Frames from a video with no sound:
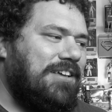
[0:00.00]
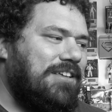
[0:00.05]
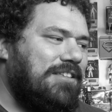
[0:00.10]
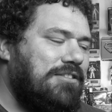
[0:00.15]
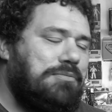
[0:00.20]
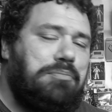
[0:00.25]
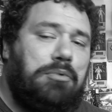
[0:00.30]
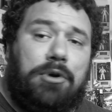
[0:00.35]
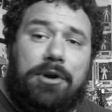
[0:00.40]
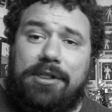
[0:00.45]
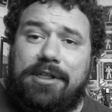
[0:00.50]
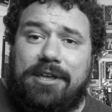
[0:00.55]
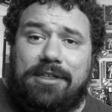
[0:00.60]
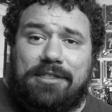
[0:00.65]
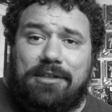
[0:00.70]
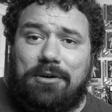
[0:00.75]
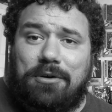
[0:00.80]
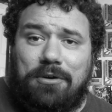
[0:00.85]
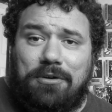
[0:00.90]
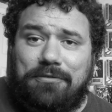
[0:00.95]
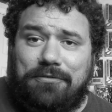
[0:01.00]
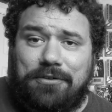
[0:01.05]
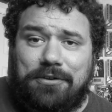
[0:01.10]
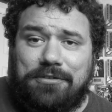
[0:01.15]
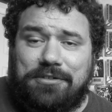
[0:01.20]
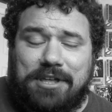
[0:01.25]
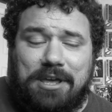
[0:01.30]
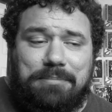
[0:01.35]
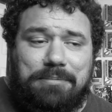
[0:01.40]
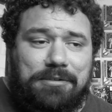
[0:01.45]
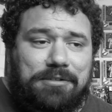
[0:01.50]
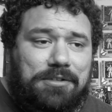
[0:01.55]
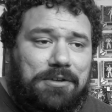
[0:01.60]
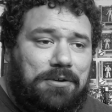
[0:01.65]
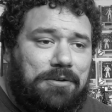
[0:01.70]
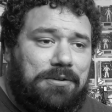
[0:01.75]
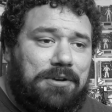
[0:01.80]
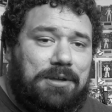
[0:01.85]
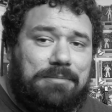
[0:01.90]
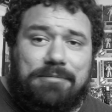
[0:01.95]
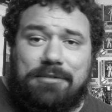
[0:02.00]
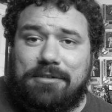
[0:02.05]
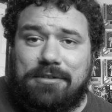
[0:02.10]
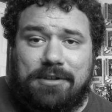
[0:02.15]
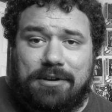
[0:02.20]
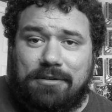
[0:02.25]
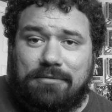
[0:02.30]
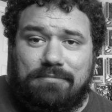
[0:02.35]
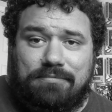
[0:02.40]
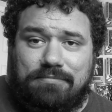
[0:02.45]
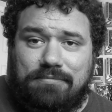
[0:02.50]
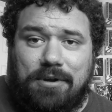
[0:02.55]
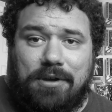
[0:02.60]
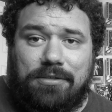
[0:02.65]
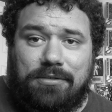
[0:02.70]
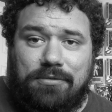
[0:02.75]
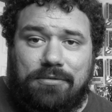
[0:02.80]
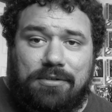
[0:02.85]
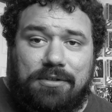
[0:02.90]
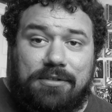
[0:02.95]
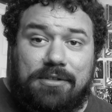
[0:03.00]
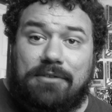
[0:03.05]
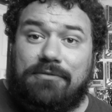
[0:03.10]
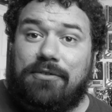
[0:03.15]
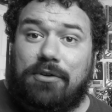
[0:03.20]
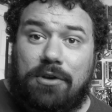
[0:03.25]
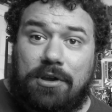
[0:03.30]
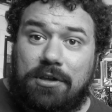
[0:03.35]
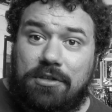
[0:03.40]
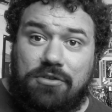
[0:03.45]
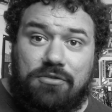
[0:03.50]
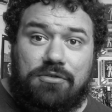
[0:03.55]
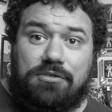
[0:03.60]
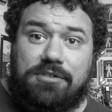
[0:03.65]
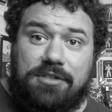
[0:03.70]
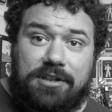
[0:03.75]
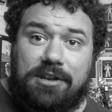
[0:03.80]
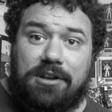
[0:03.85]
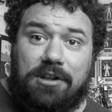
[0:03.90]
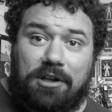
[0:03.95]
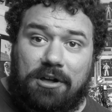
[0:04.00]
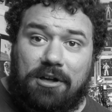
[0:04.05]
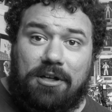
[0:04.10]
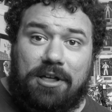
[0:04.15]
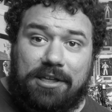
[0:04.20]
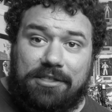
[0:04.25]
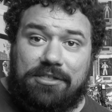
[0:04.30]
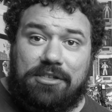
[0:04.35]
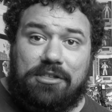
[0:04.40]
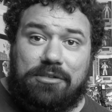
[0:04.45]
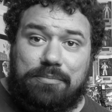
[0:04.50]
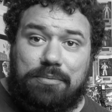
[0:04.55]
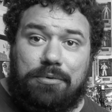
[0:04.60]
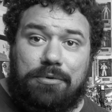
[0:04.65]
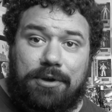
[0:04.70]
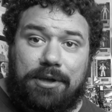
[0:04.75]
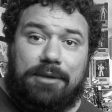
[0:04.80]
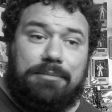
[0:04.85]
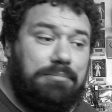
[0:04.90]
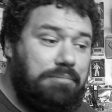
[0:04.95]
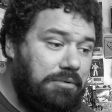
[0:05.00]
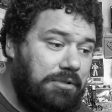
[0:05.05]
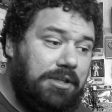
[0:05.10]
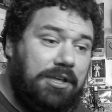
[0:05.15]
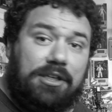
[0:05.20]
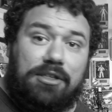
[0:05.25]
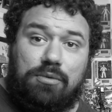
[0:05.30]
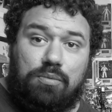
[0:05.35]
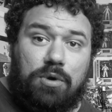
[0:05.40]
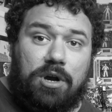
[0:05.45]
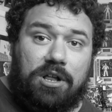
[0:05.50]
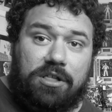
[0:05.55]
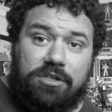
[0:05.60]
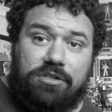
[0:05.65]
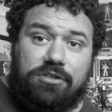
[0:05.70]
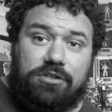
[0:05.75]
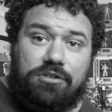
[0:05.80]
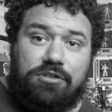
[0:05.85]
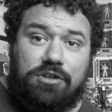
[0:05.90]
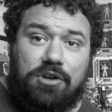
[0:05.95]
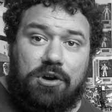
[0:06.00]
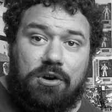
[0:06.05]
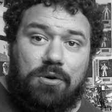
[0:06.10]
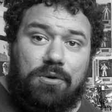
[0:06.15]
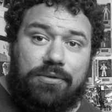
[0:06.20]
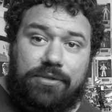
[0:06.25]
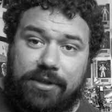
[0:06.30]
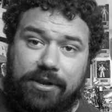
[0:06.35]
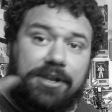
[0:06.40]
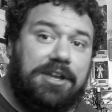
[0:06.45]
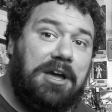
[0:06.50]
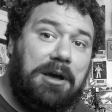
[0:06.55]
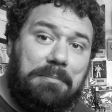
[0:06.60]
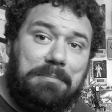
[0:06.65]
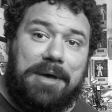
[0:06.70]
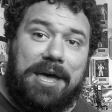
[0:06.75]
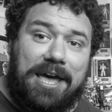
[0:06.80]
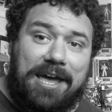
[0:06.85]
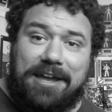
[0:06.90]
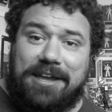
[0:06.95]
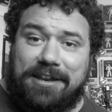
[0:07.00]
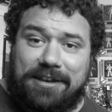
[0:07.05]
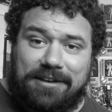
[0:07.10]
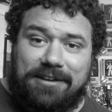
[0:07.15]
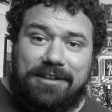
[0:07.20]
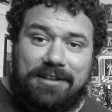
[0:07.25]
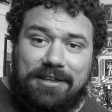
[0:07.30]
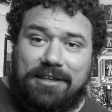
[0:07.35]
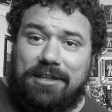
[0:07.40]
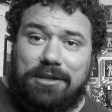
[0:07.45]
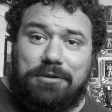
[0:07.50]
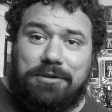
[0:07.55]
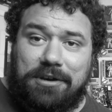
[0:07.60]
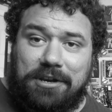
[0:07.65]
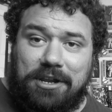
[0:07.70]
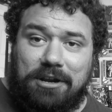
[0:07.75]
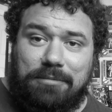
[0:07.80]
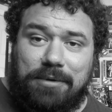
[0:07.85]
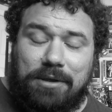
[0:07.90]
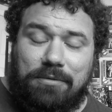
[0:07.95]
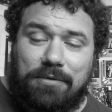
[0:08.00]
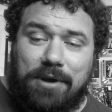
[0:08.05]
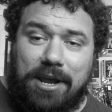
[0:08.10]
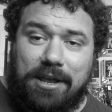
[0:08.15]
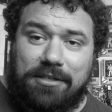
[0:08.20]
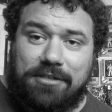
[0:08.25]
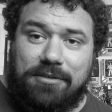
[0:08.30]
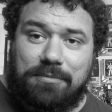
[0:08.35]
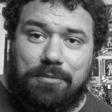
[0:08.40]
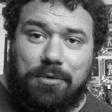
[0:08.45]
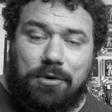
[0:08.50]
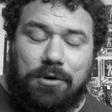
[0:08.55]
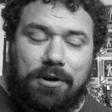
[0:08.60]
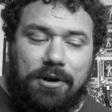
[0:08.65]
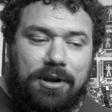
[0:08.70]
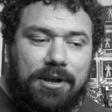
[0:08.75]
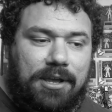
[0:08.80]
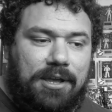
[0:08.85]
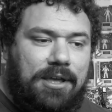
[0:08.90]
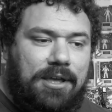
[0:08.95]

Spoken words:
spoiling the whole first episode, I'm just going to run through this. If you're interested at all at this point, please watch the show and then come back and you can hear me rant some more.